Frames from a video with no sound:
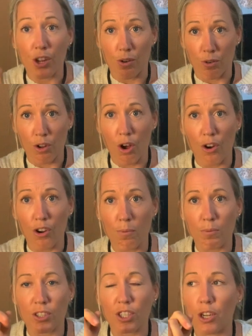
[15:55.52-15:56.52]
Con
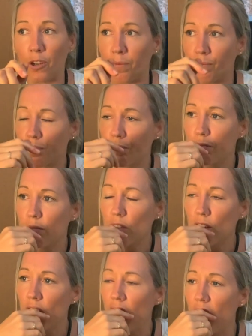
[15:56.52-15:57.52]
number two
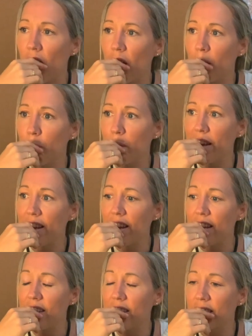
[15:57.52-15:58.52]

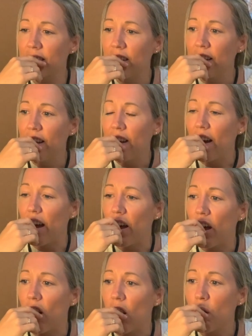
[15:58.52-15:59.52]
is,
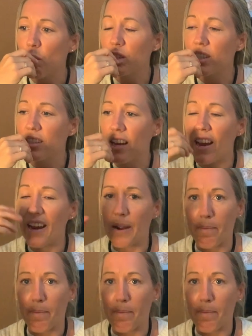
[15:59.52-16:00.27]
I would say,